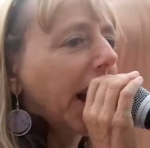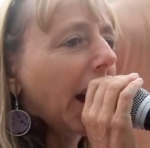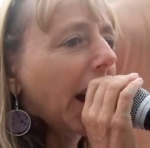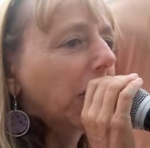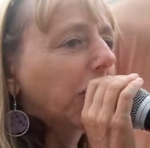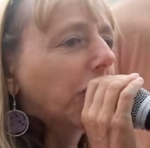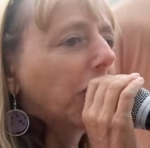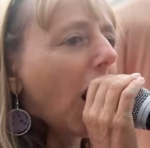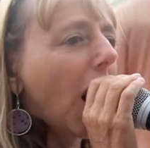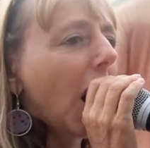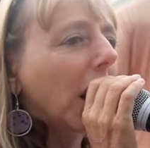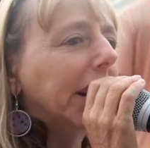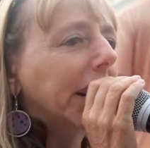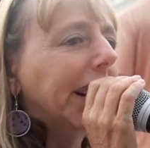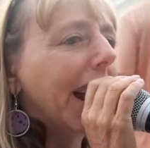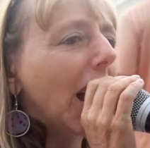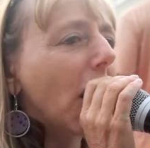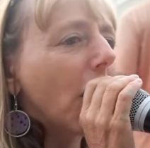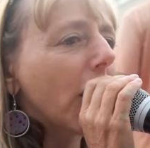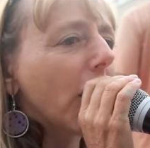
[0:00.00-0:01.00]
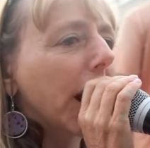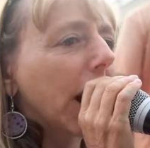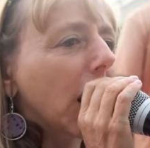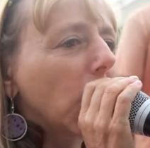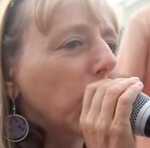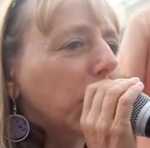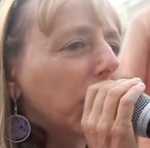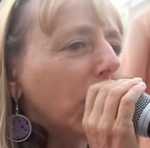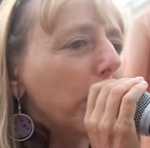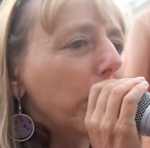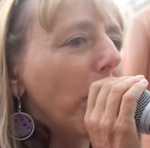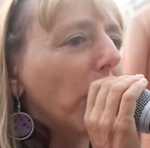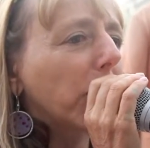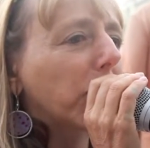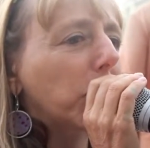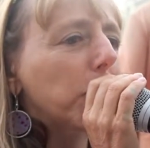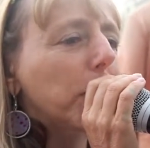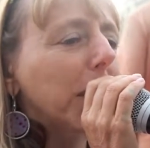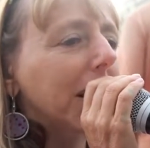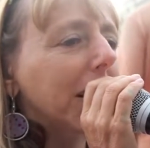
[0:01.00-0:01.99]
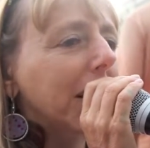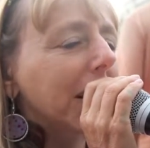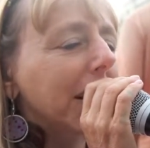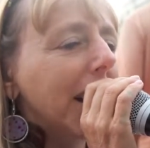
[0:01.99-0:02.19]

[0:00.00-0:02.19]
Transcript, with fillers: Get John Kerry, who's supposed to be the